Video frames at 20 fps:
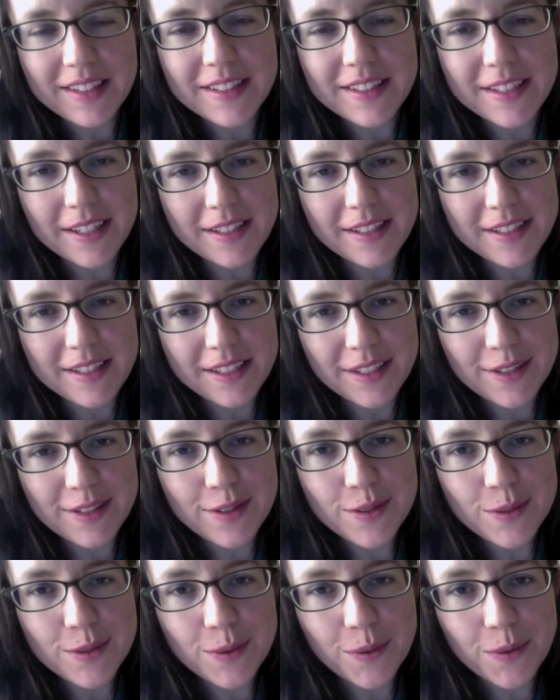16
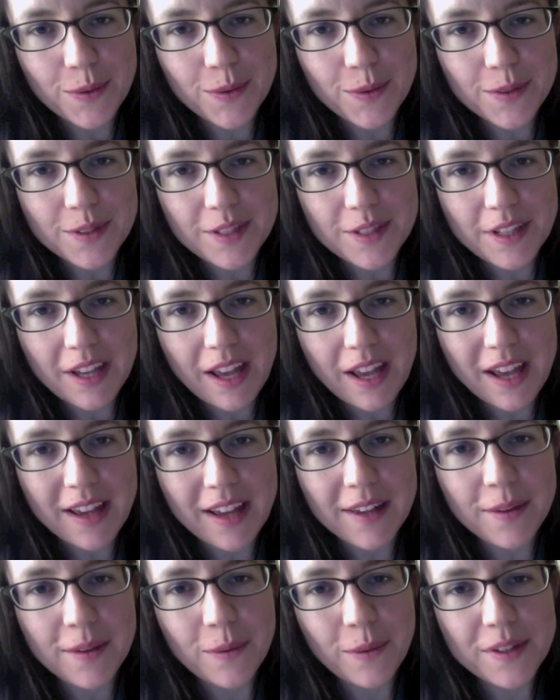years old,
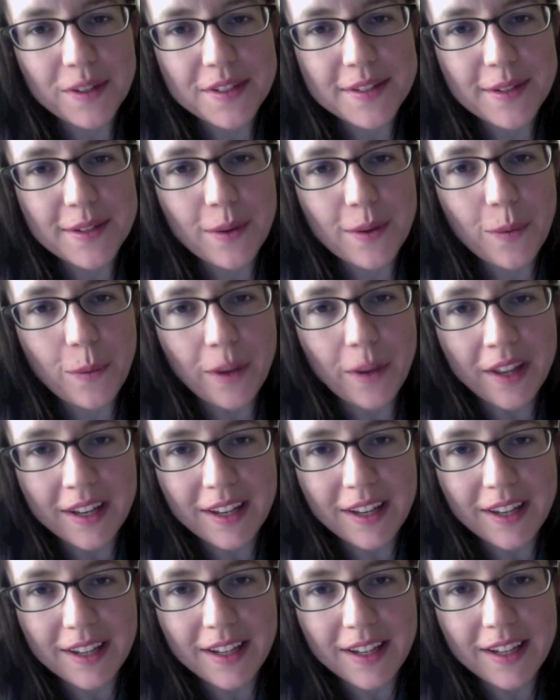I was quite
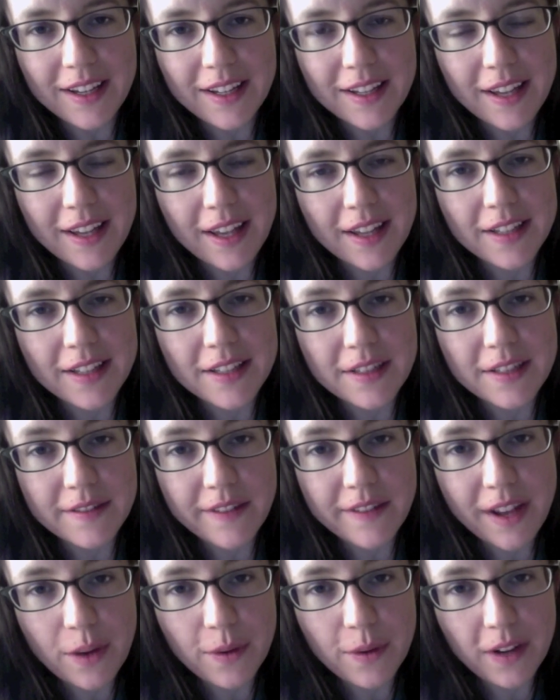a
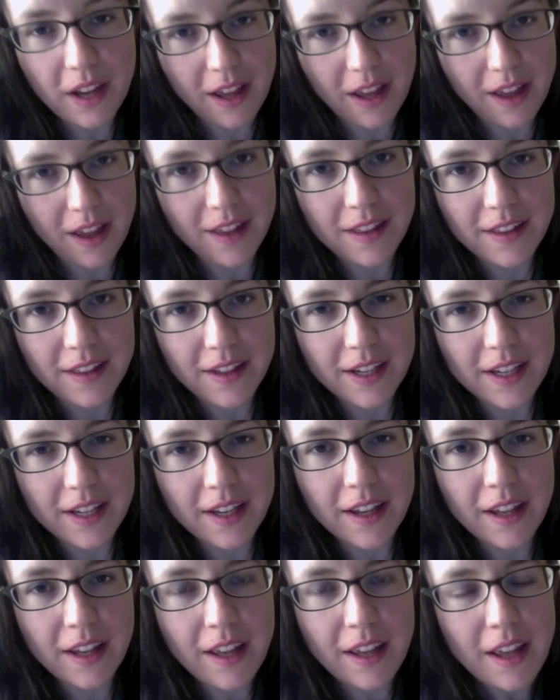devout
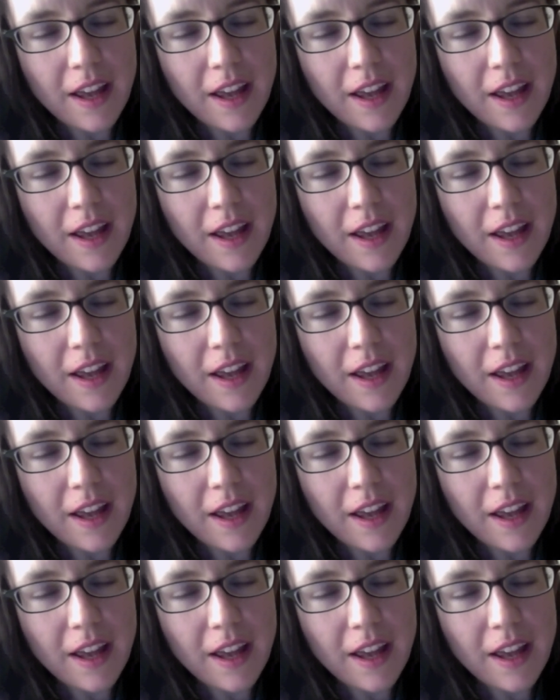Catholic.